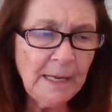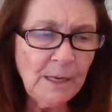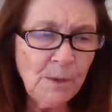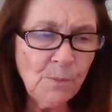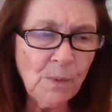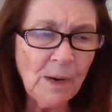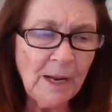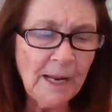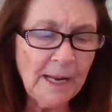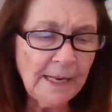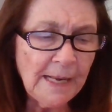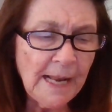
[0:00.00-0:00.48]

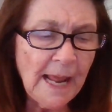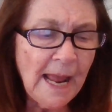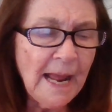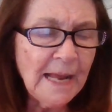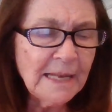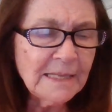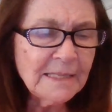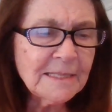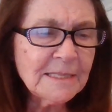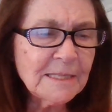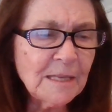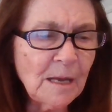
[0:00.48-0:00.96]
anyway, it
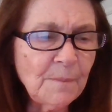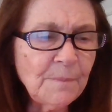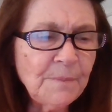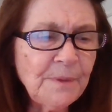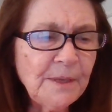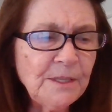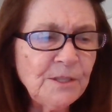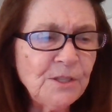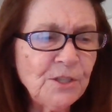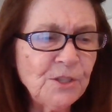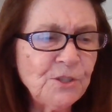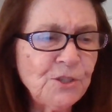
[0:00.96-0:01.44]
had
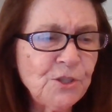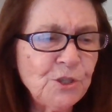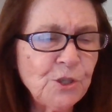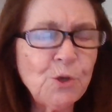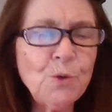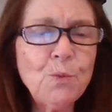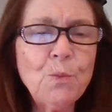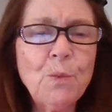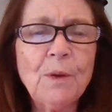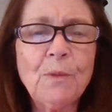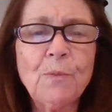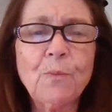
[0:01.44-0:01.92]
something to
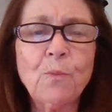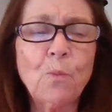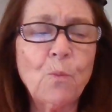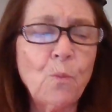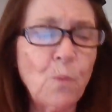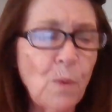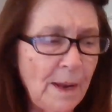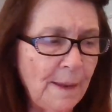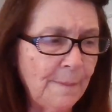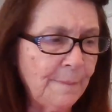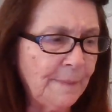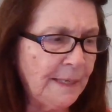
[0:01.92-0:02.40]
do with
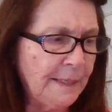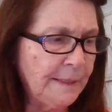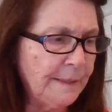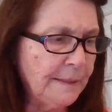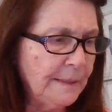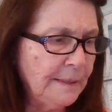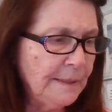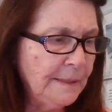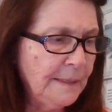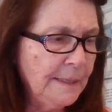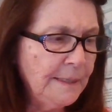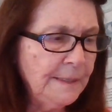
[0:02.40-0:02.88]
women.
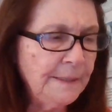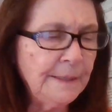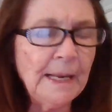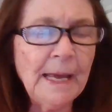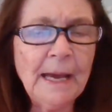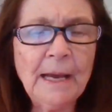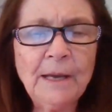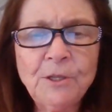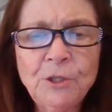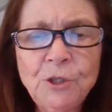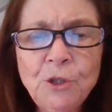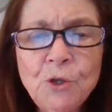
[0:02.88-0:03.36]

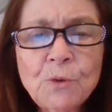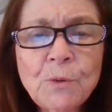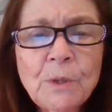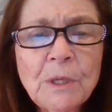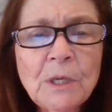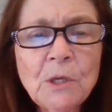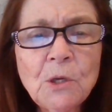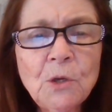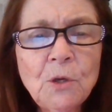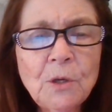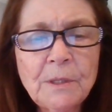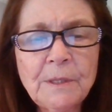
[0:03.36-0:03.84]
Now, you
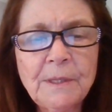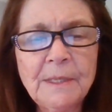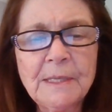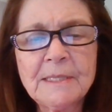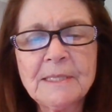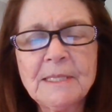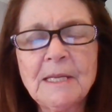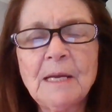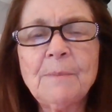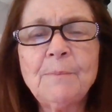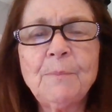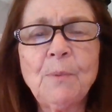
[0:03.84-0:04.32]
can look
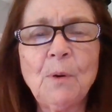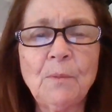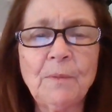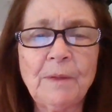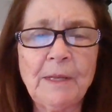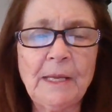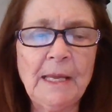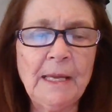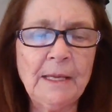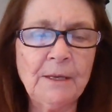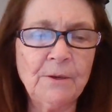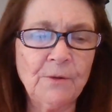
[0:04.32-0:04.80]
this up on
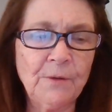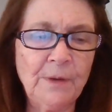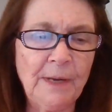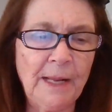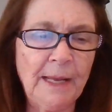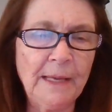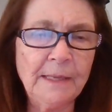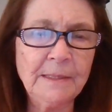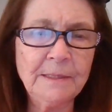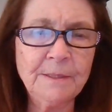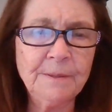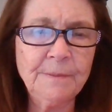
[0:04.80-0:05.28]
the
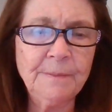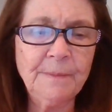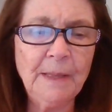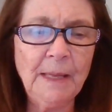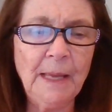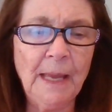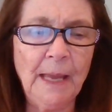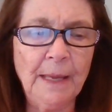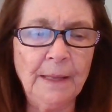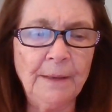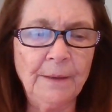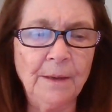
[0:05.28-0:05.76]
internet
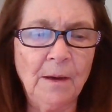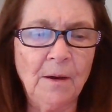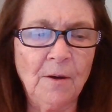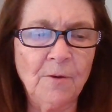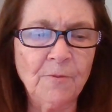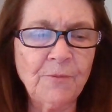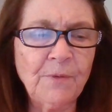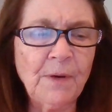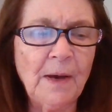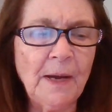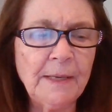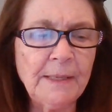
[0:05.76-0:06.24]
and
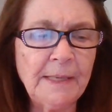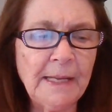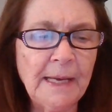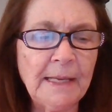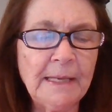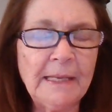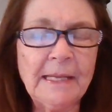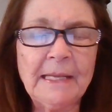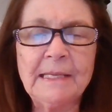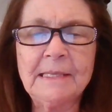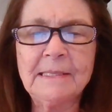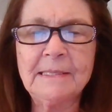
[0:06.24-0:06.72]
uh, find
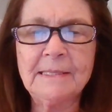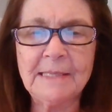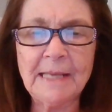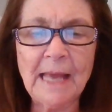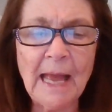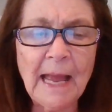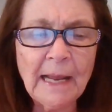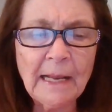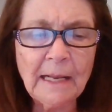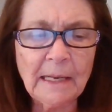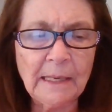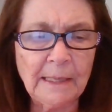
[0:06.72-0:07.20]
out
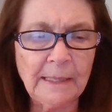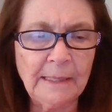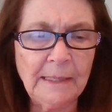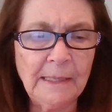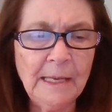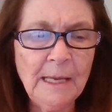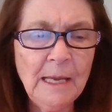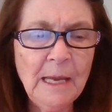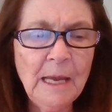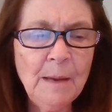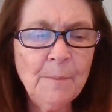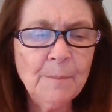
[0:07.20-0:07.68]
exactly,
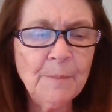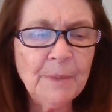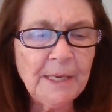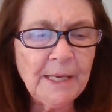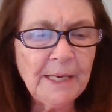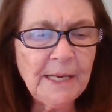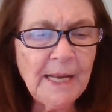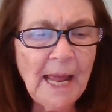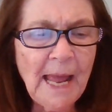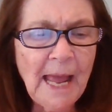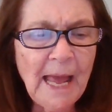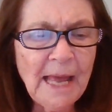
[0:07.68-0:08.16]
but
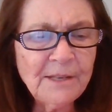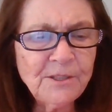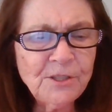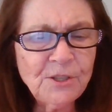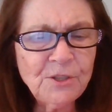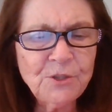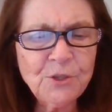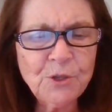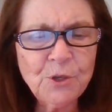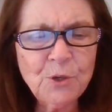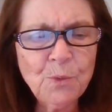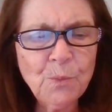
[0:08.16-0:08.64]
it had
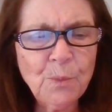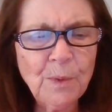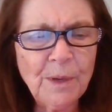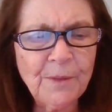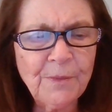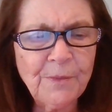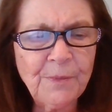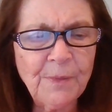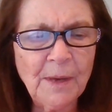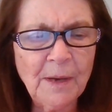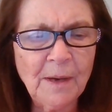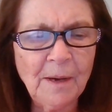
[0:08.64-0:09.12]
to do
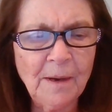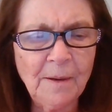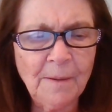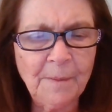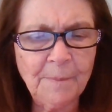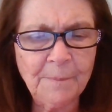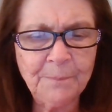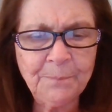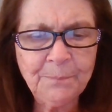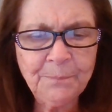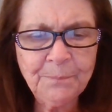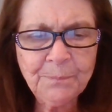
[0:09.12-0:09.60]
with.
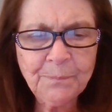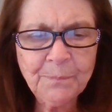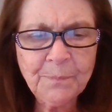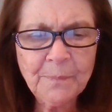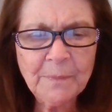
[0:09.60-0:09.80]
Um,